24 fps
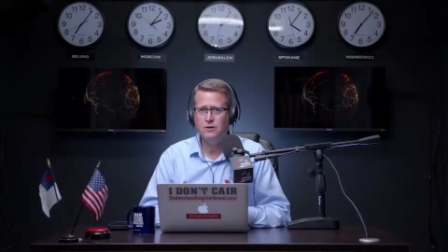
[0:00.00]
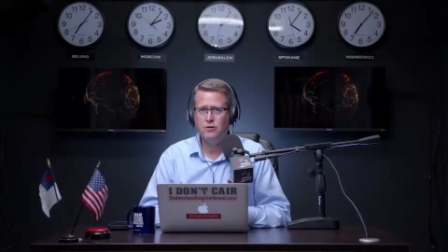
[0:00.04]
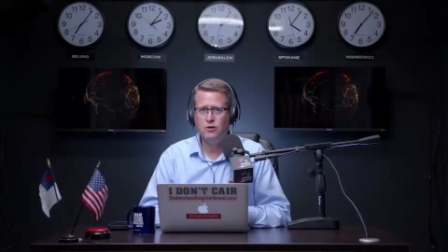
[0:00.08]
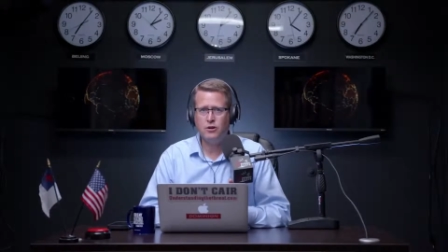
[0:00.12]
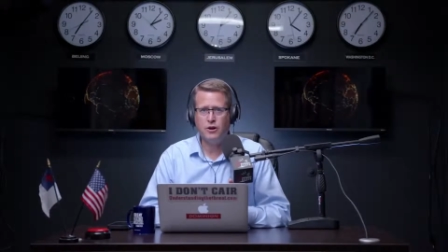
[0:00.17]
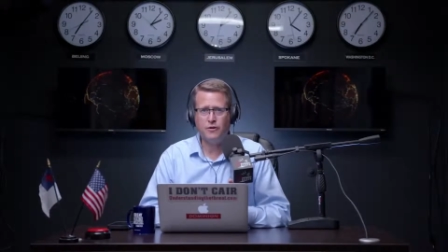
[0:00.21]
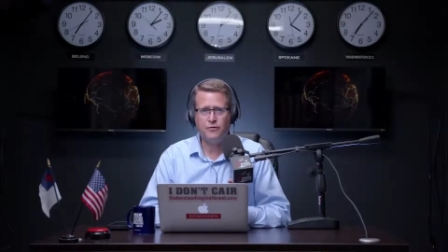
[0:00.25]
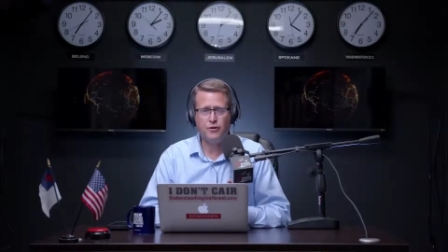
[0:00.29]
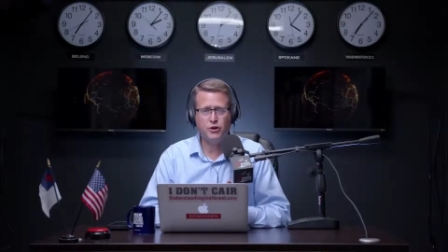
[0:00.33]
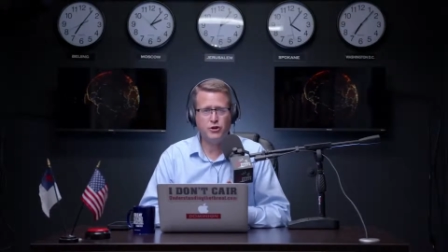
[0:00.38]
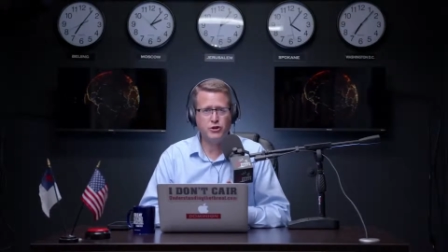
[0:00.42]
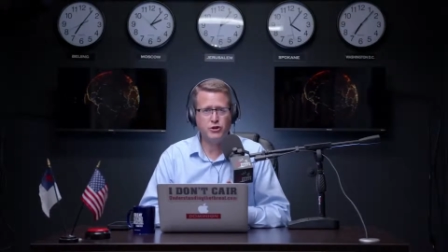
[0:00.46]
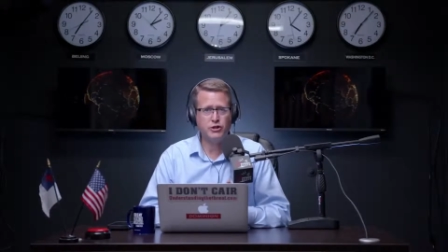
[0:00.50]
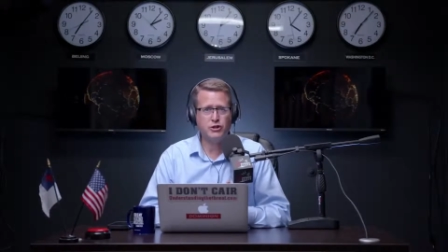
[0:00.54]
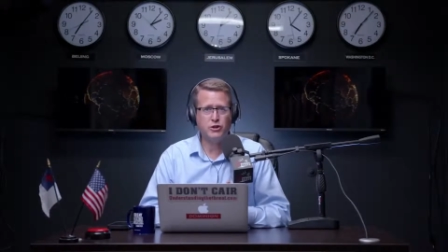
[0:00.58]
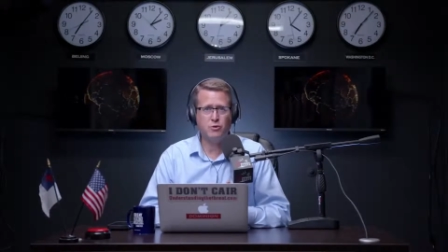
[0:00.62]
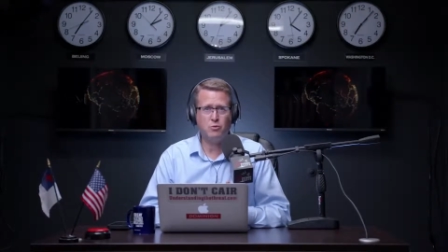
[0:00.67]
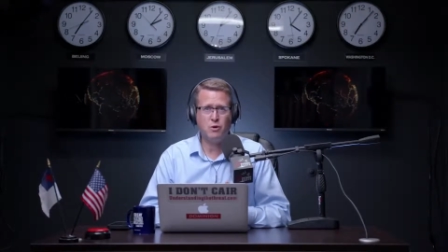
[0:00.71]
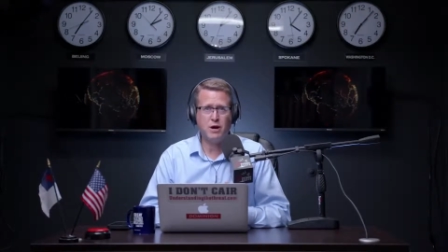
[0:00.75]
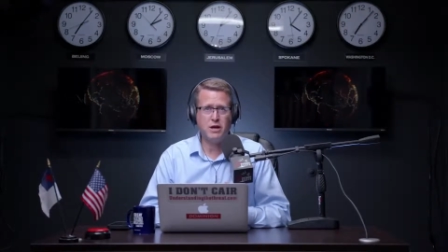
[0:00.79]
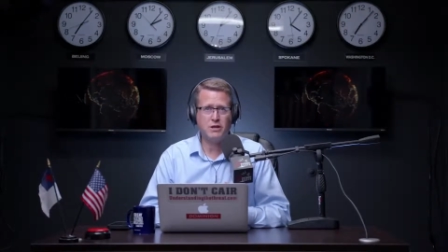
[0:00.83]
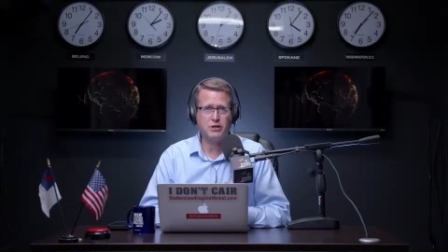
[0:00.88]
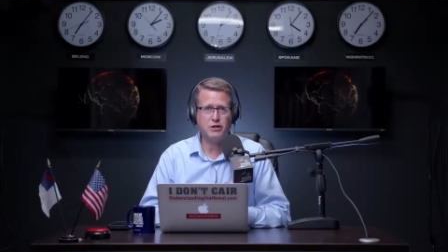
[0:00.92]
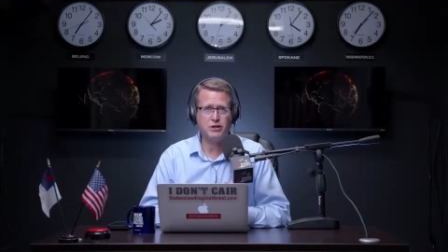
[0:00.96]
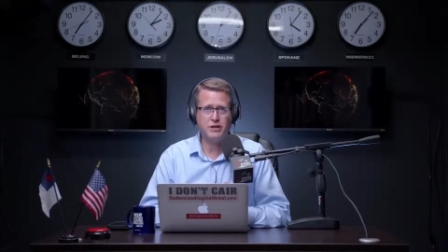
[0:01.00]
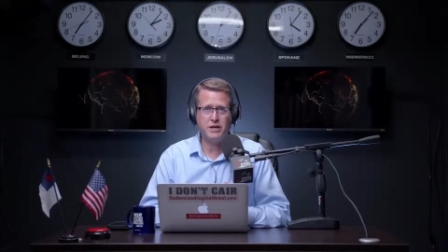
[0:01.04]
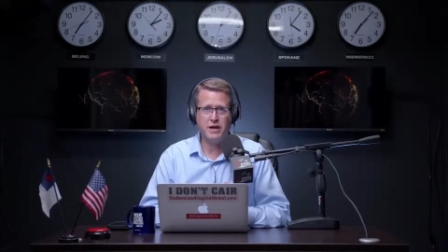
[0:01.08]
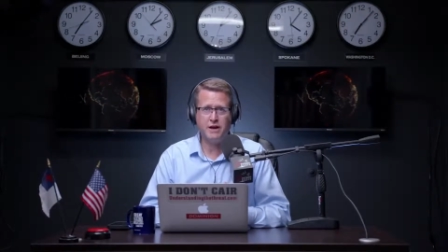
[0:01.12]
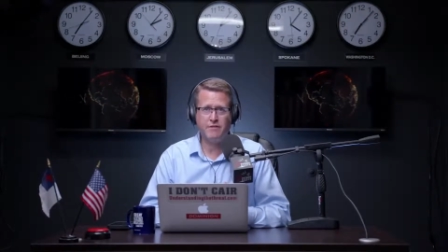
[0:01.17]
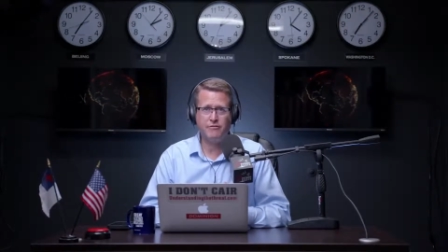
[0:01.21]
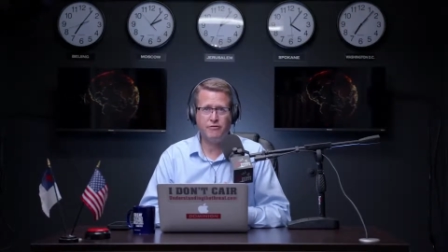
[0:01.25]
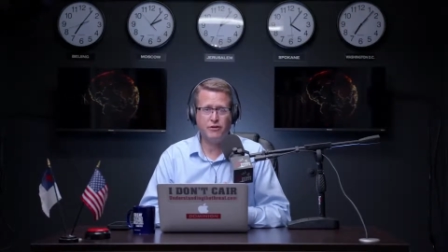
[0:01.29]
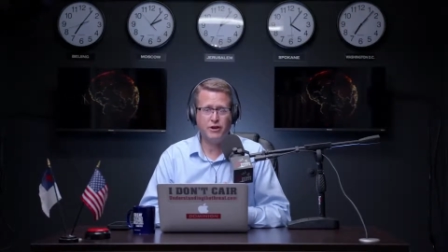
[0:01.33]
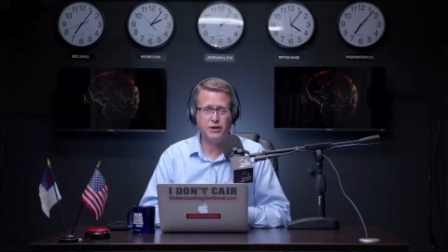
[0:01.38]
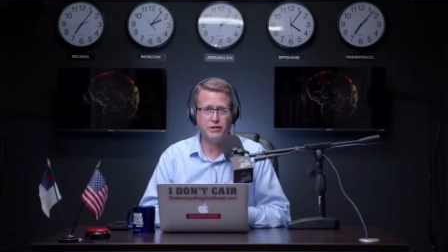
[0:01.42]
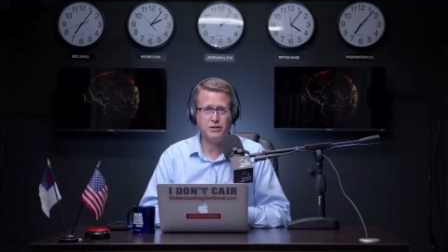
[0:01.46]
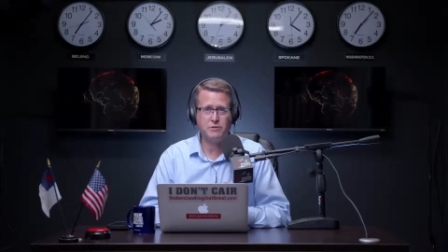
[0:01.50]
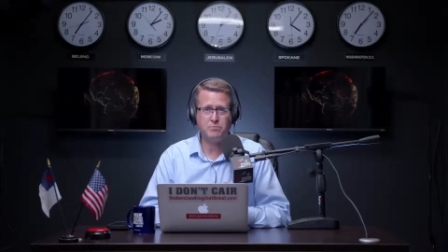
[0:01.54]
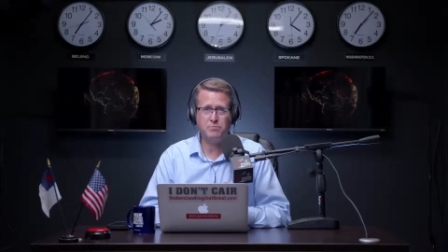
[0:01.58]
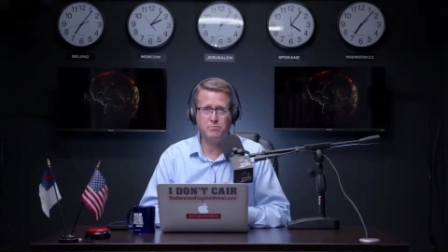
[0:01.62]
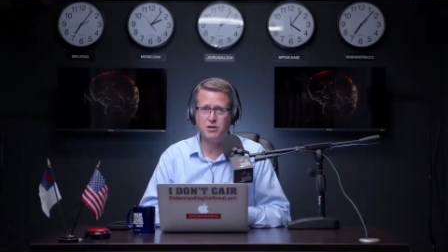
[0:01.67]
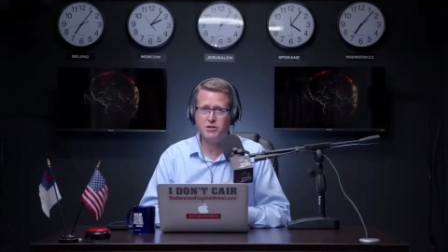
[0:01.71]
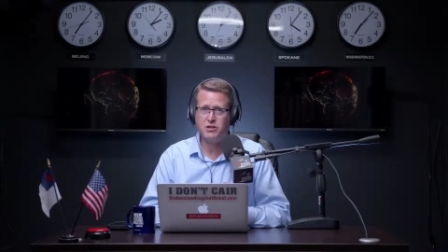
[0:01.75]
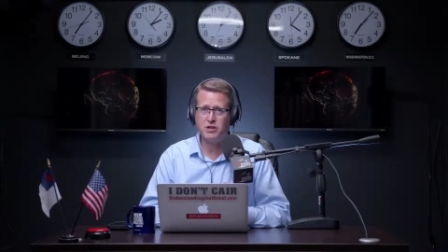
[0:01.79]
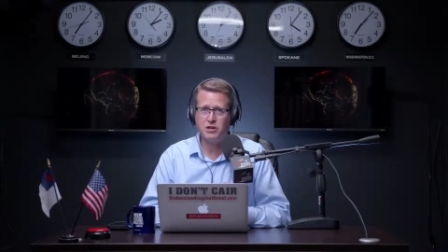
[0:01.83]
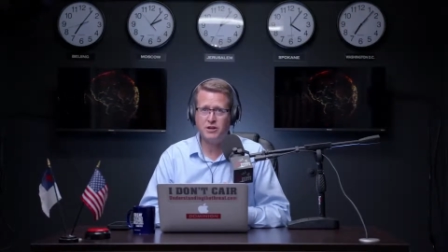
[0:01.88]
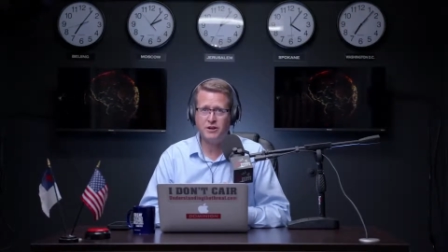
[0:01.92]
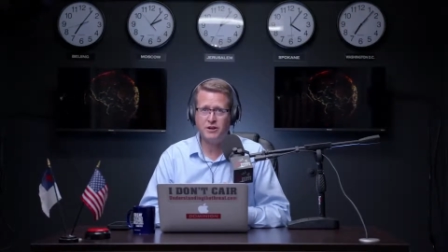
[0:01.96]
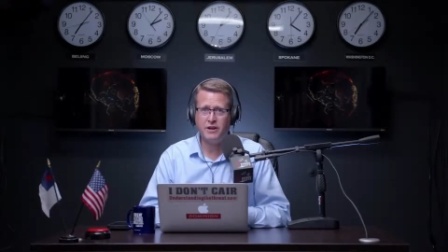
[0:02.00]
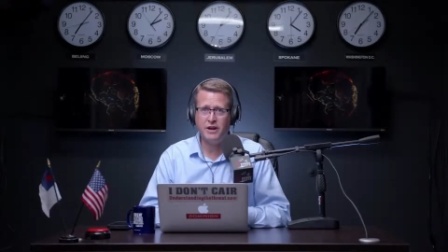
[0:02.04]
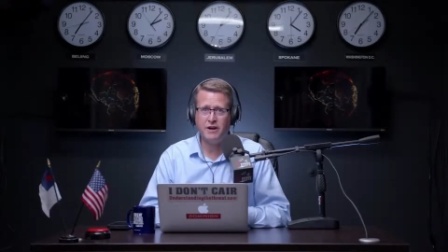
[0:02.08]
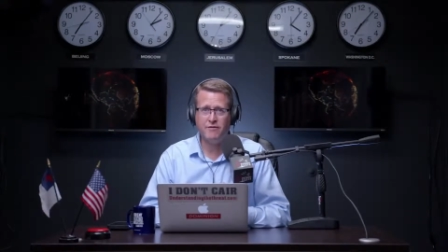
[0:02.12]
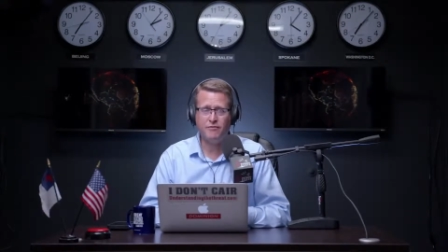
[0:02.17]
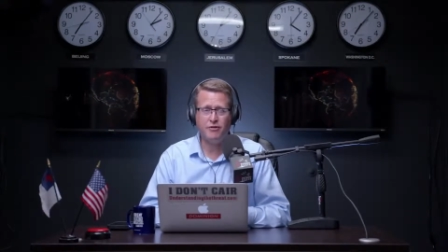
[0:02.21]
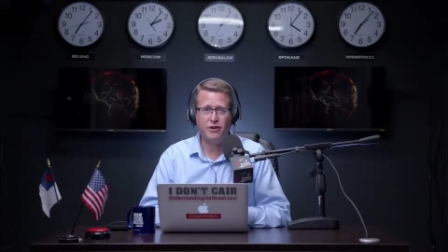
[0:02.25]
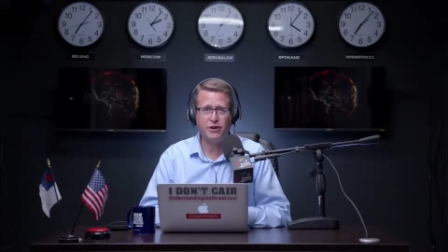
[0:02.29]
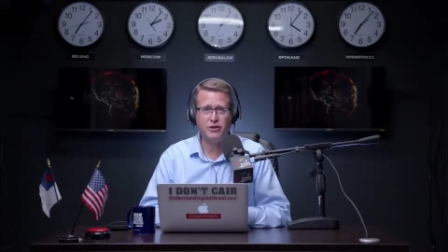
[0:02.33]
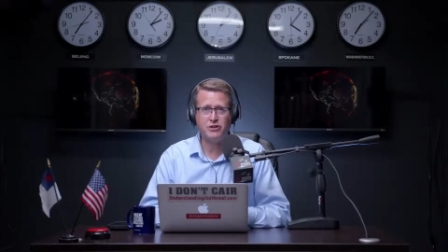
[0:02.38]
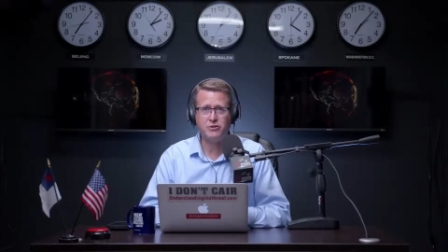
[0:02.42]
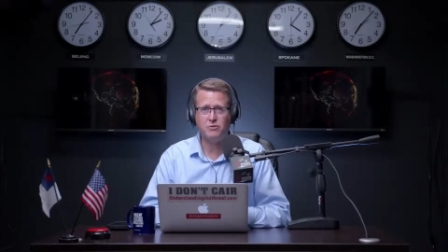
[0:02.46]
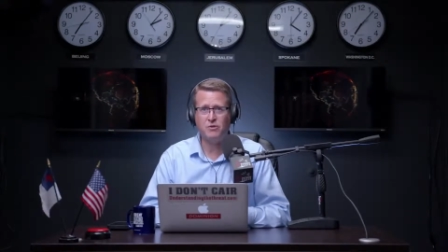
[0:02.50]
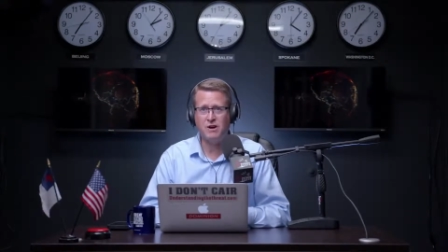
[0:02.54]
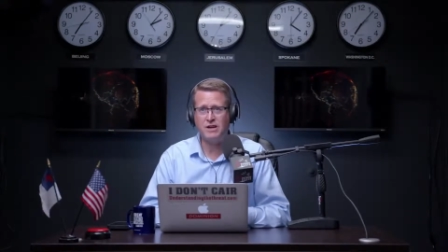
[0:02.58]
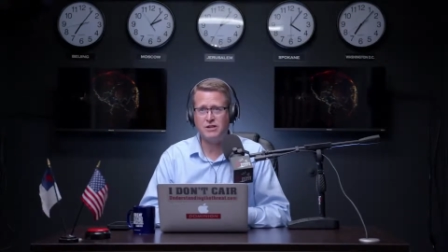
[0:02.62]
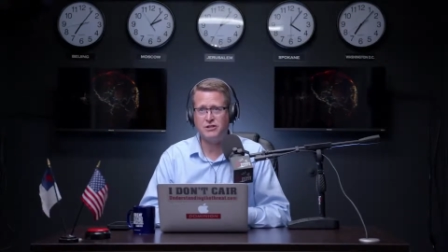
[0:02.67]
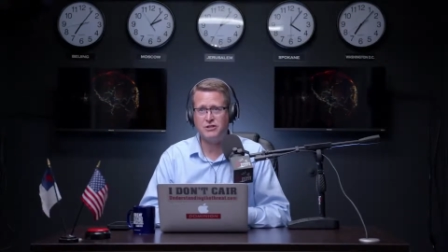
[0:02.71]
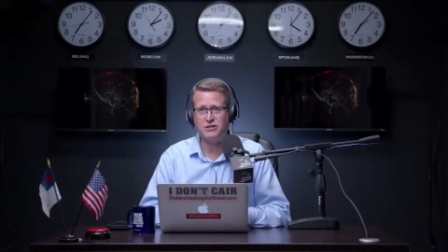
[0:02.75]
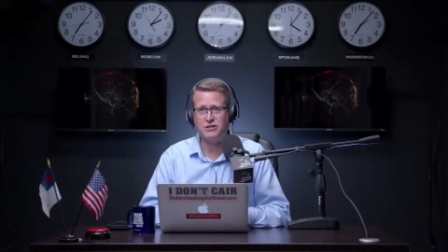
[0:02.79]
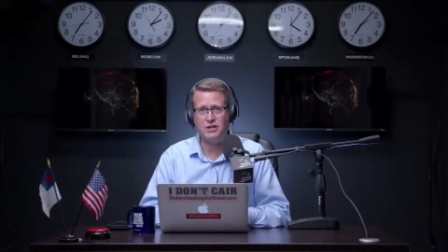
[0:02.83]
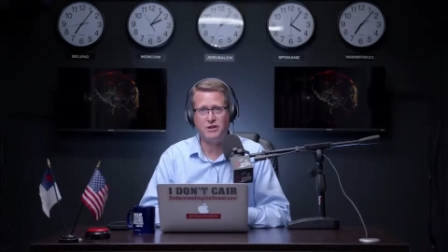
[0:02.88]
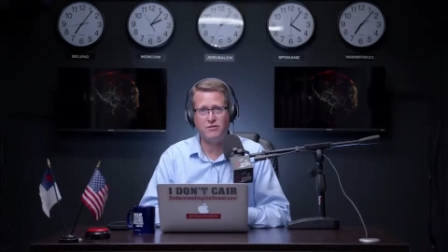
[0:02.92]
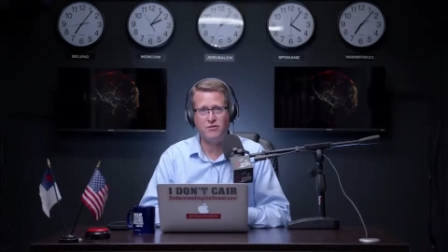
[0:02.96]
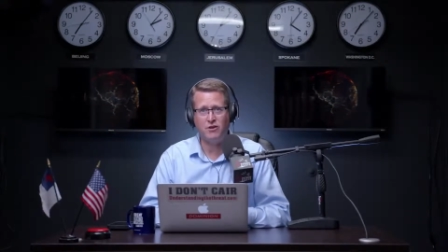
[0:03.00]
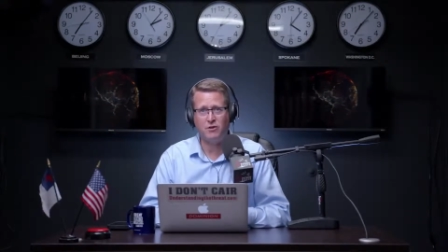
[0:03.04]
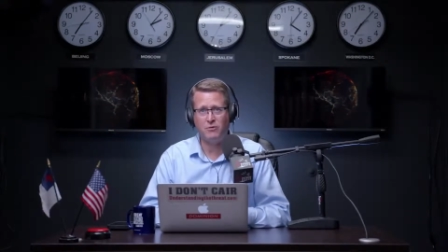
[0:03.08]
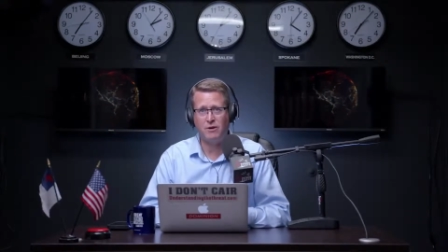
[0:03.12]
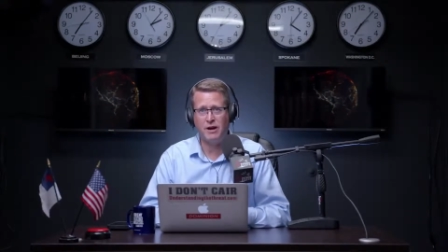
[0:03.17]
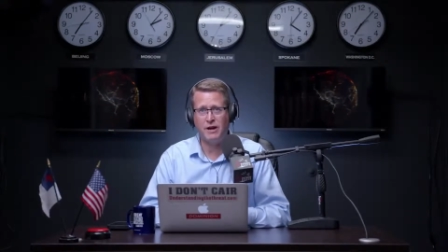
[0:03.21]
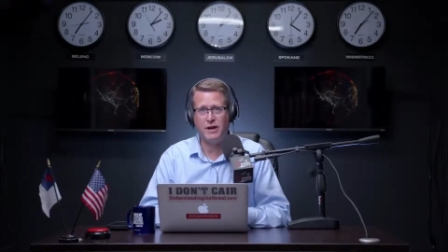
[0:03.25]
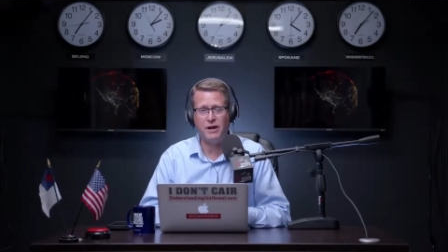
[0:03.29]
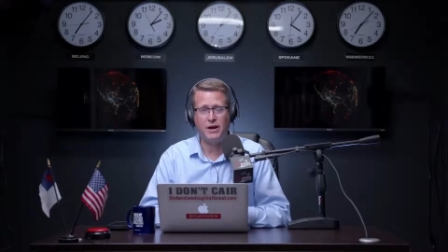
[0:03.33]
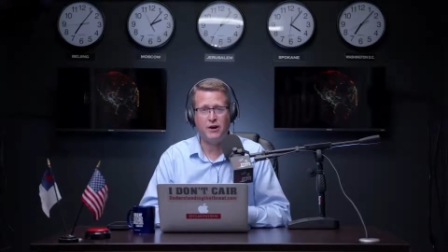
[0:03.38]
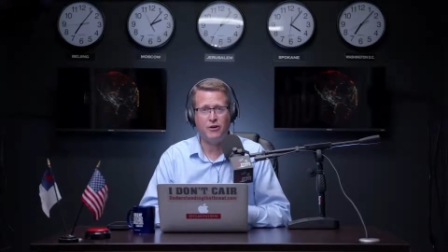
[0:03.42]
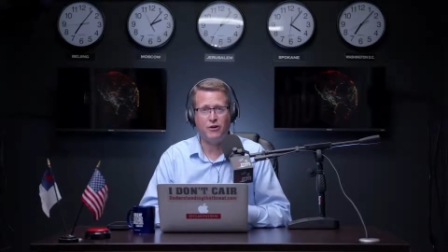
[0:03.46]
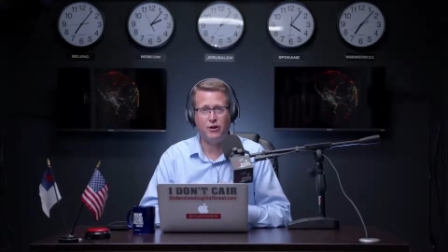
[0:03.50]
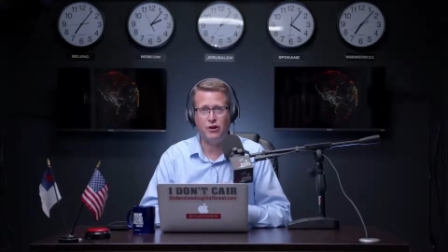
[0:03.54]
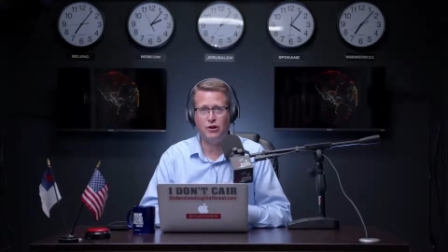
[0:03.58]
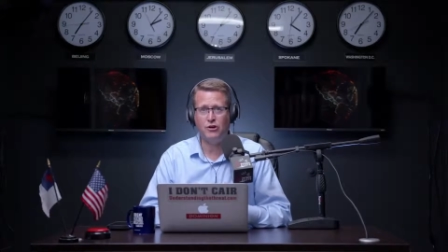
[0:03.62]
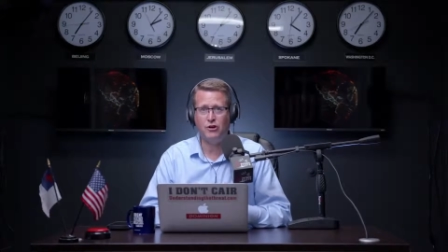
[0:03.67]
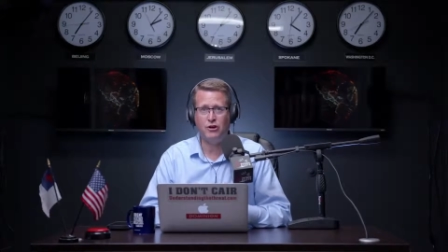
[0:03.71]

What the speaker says: Look, if you're still watching Netflix and binging on Netflix and watching TV right now and